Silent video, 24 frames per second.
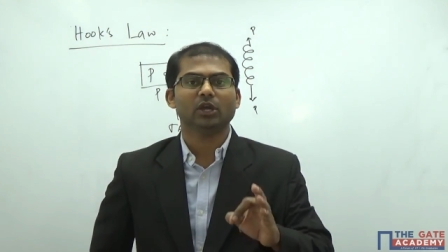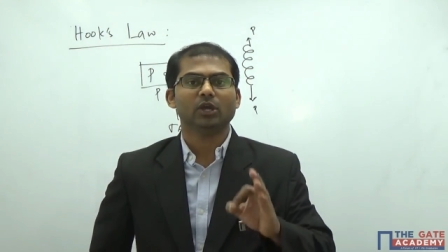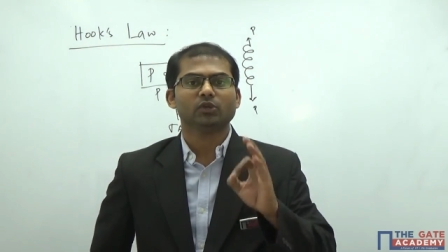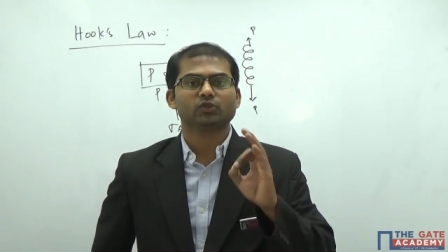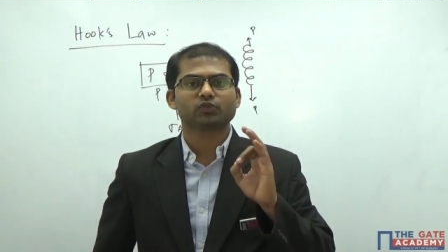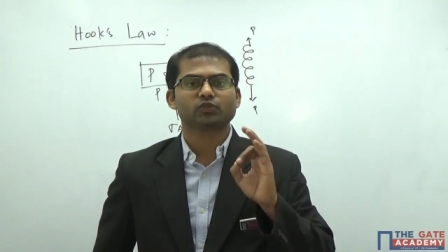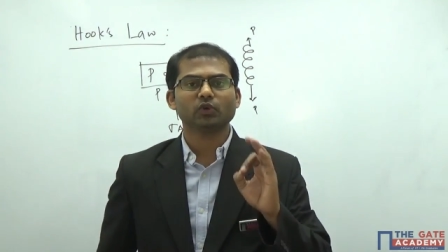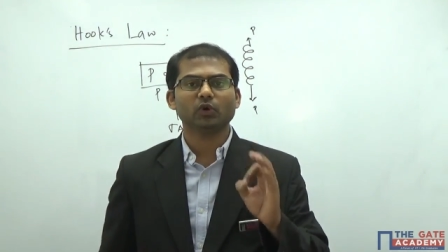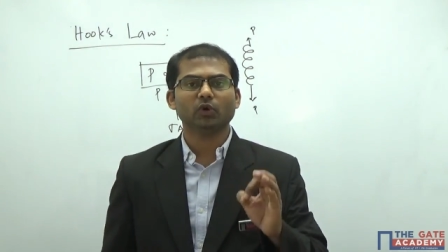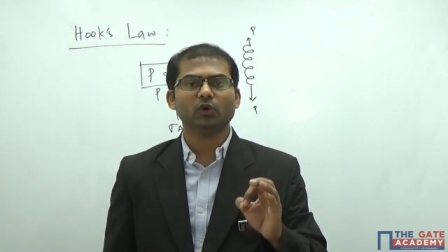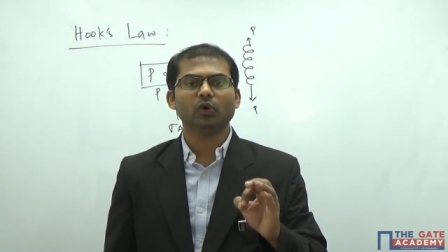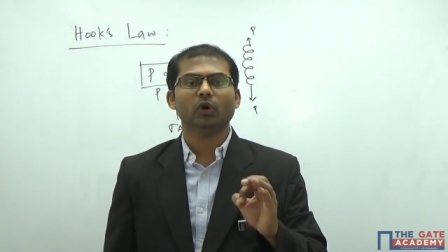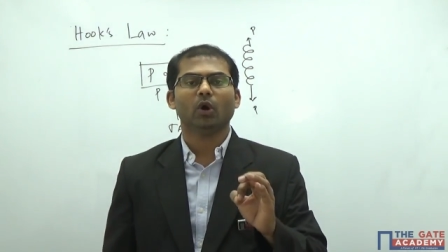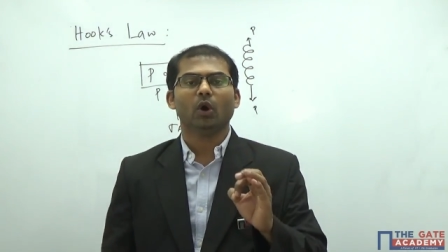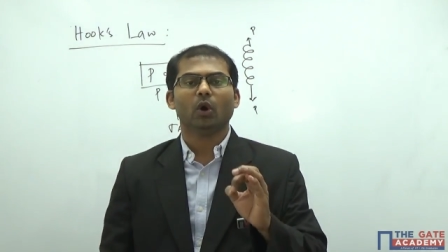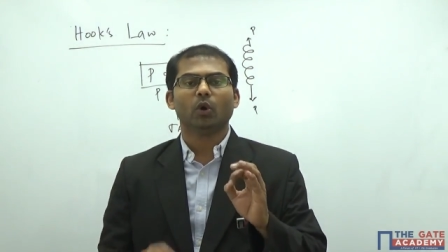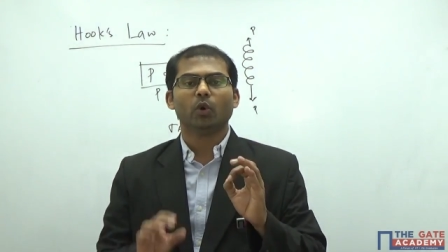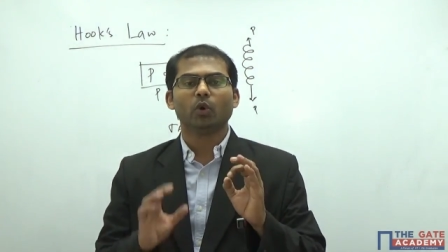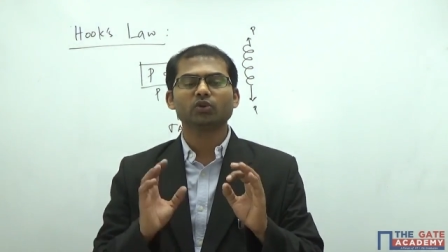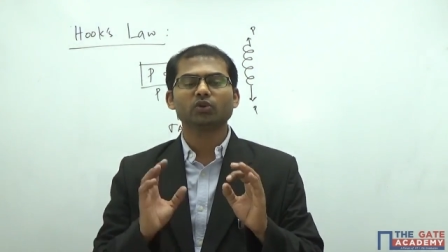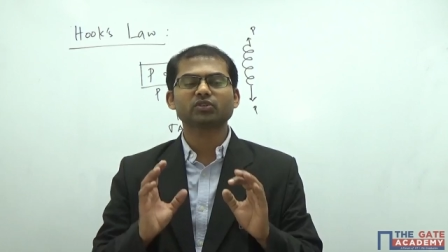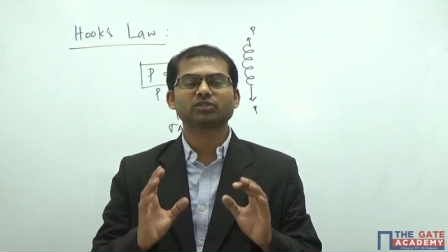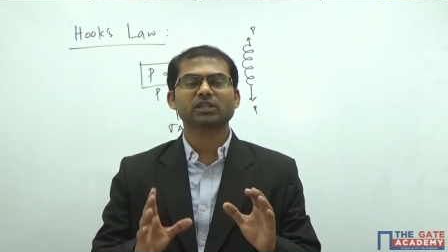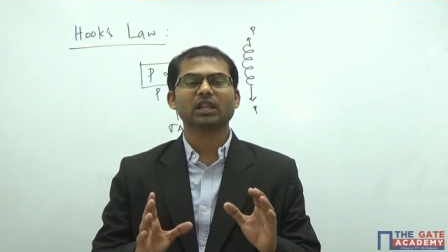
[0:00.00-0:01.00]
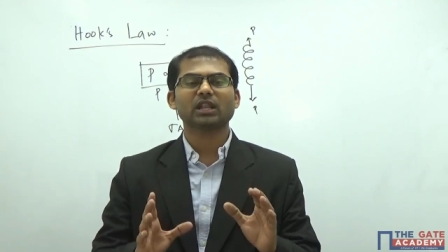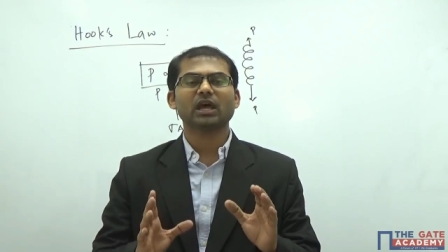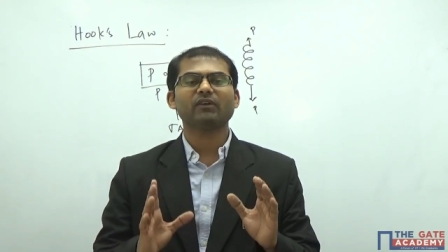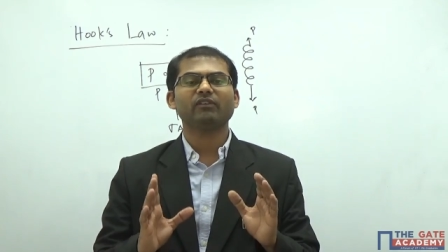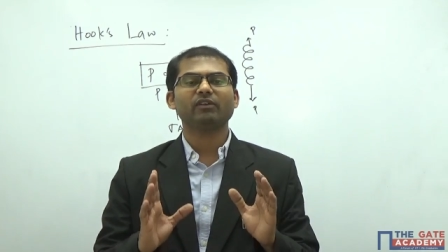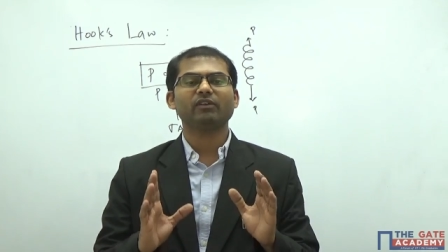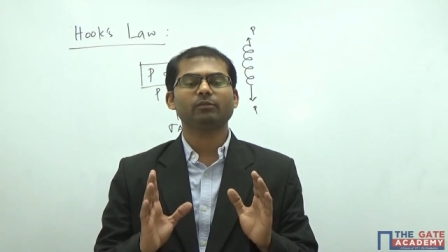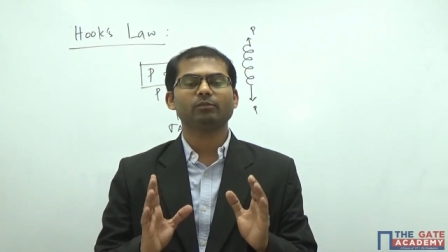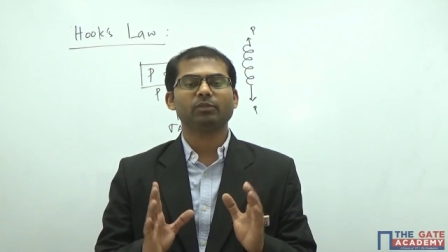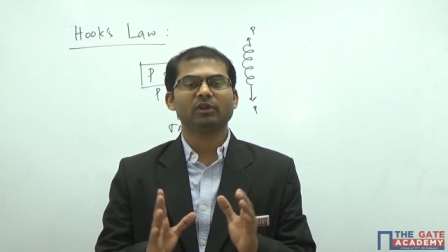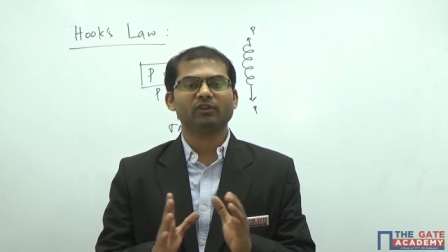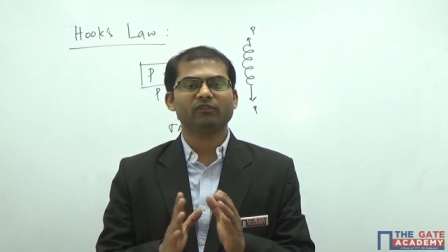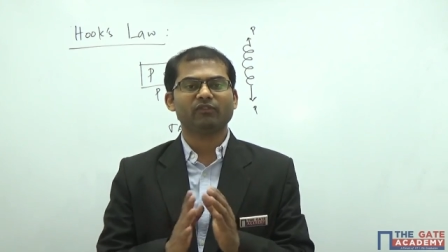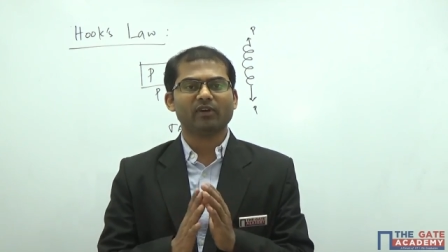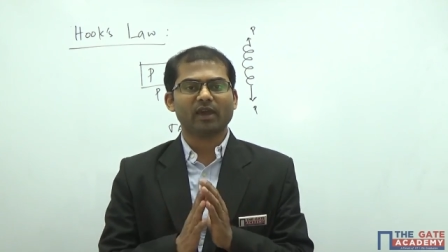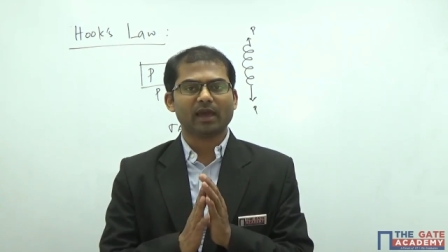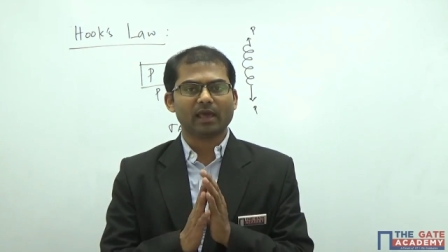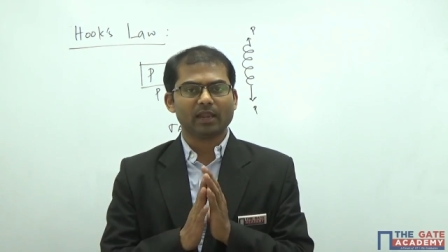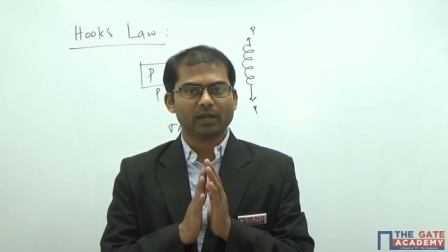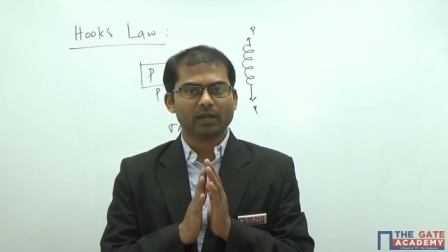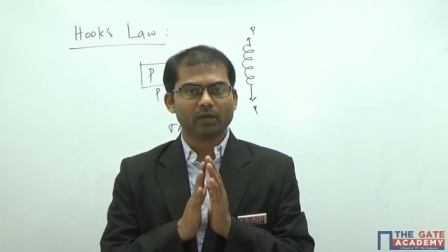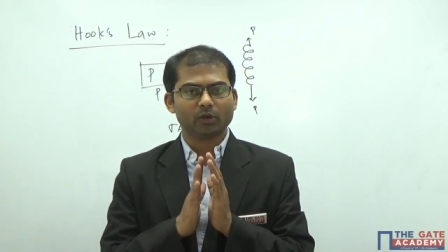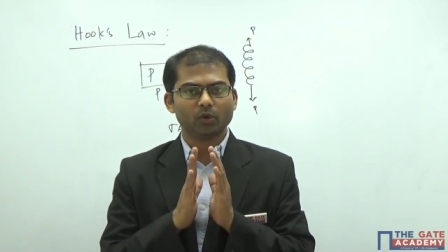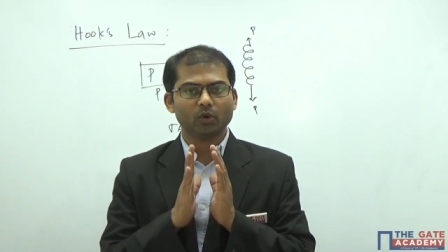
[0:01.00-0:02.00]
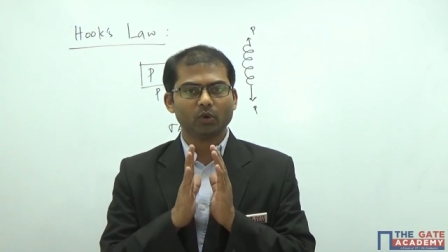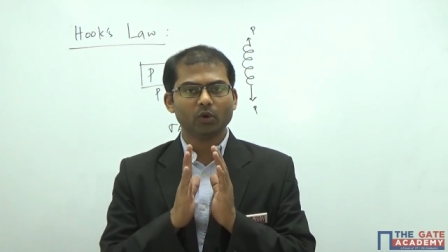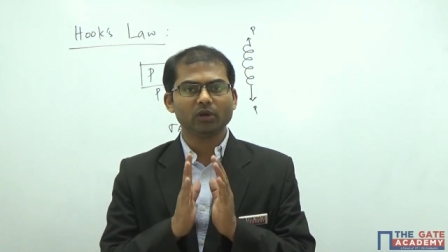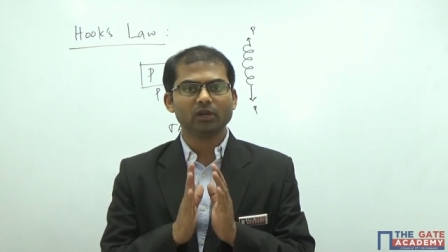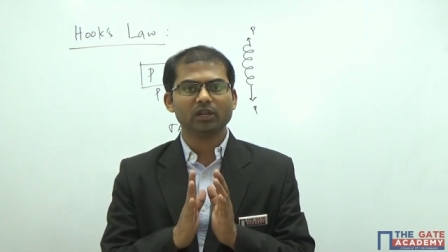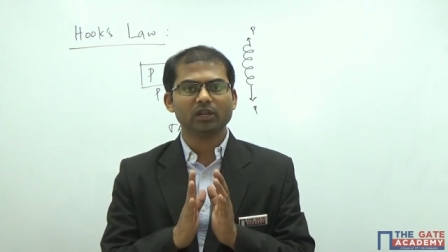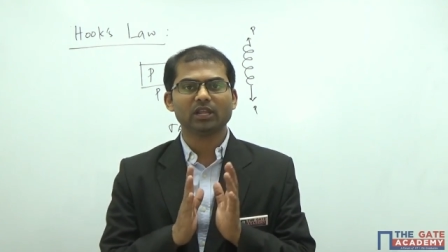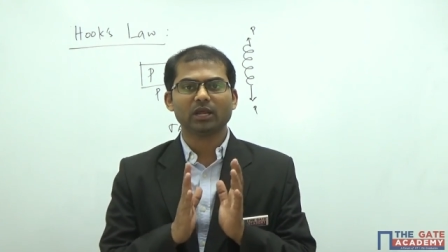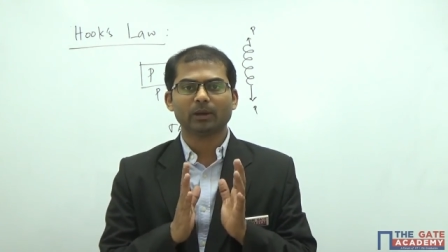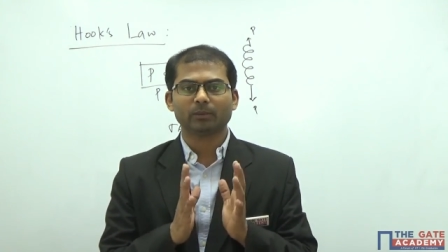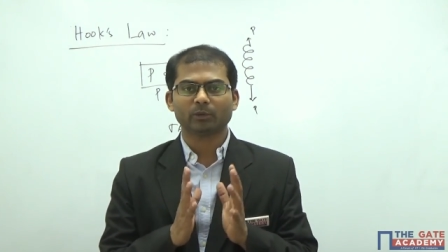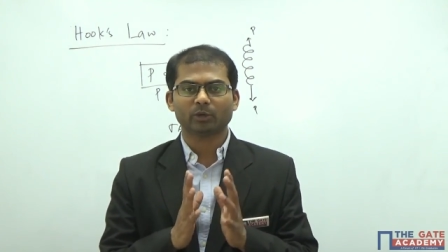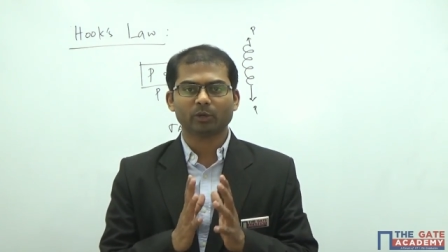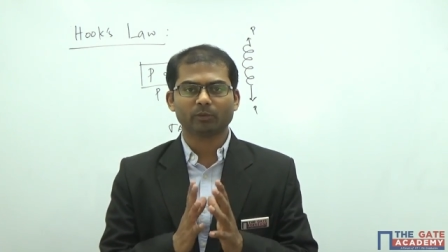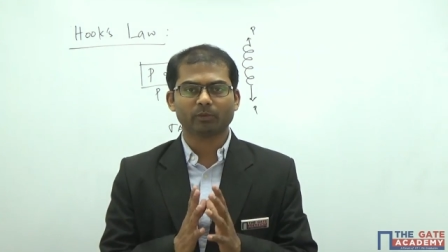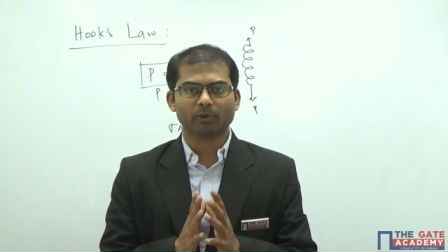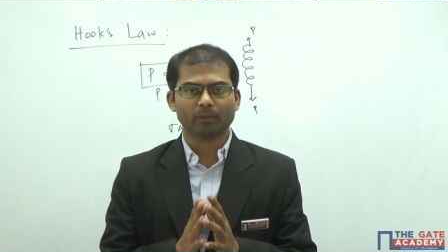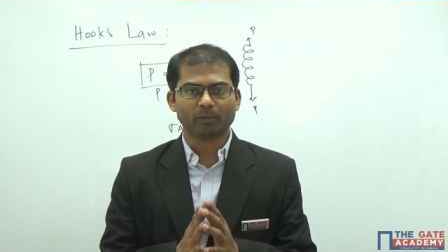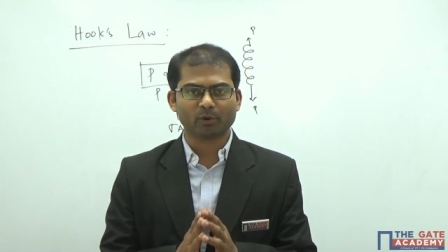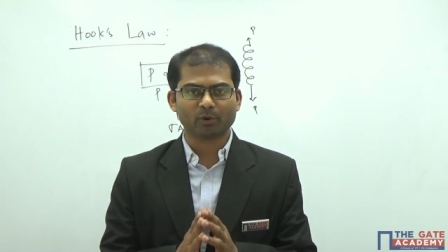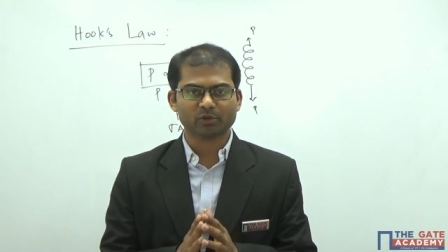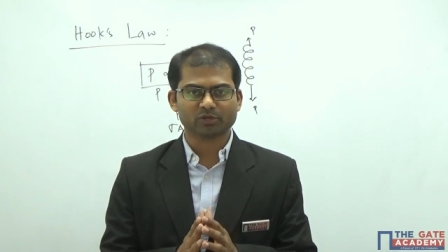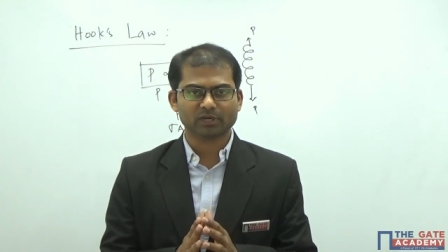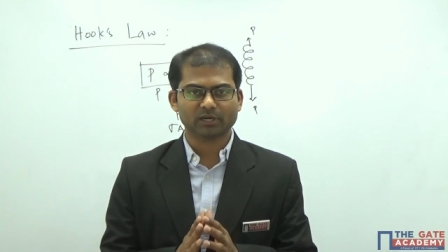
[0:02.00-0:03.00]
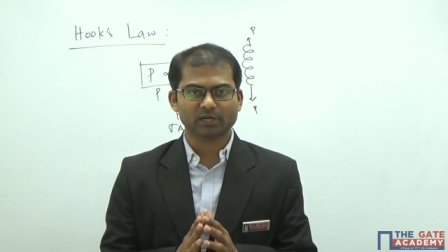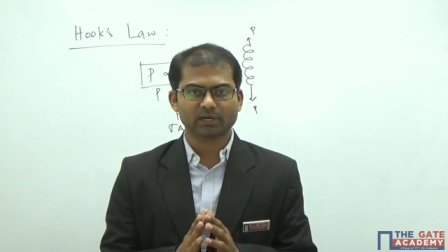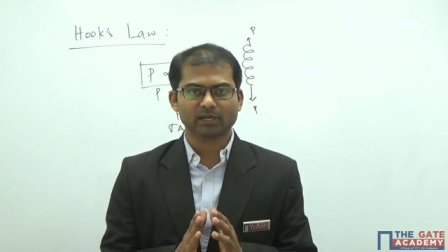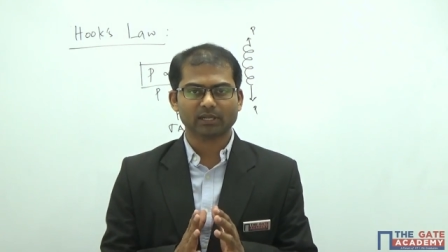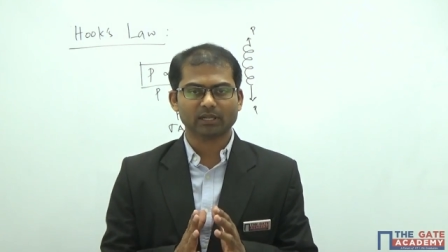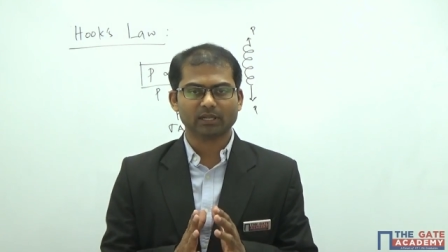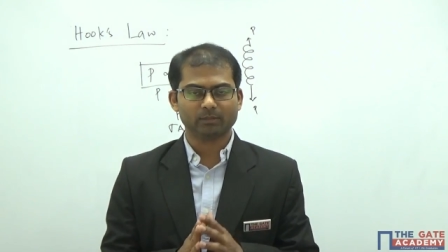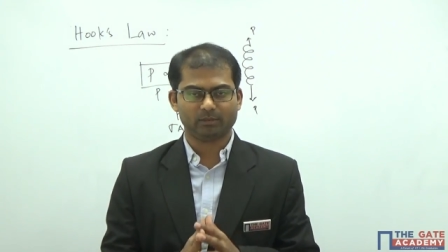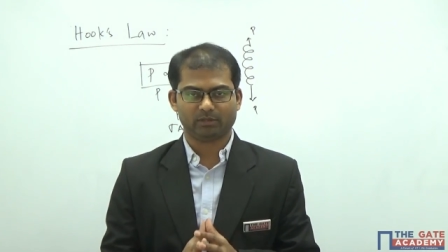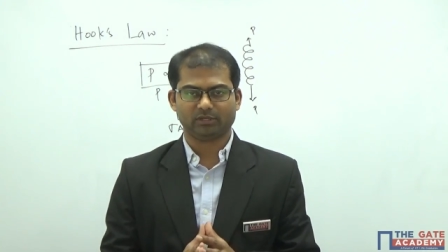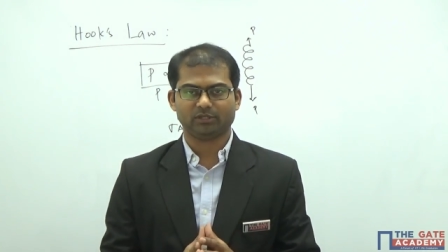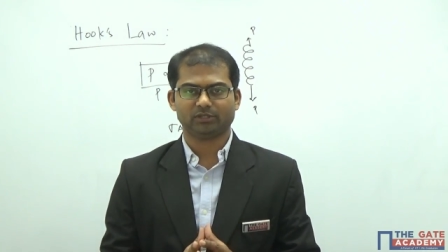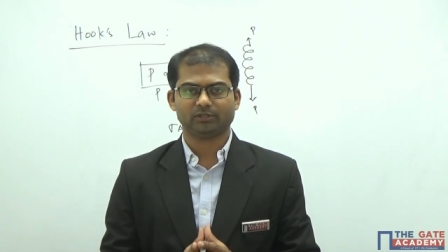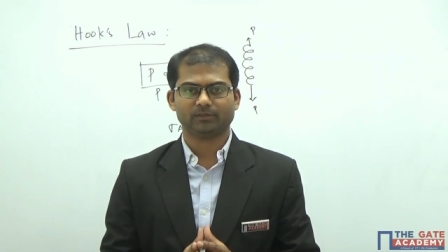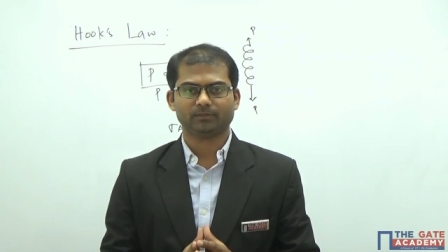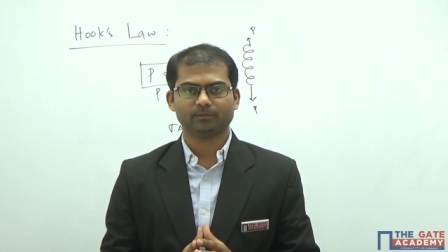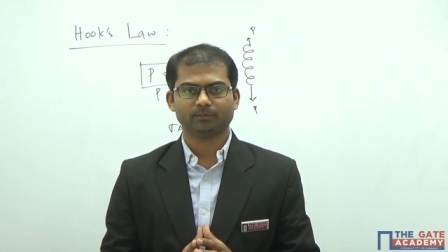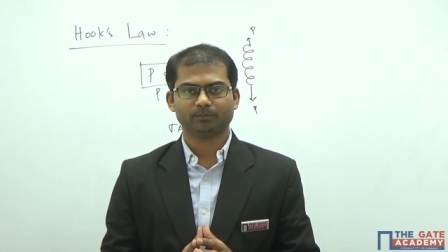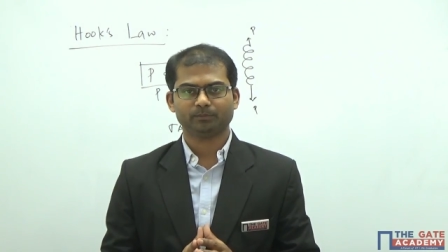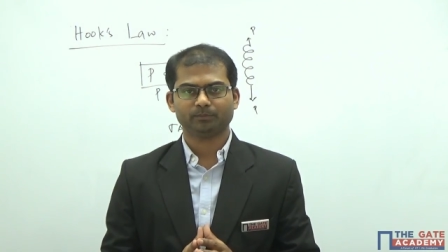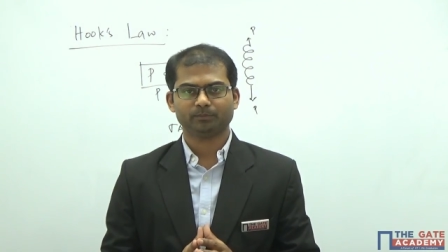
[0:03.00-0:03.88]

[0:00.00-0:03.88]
So Hooke's law will be valid only up to proportional to limit.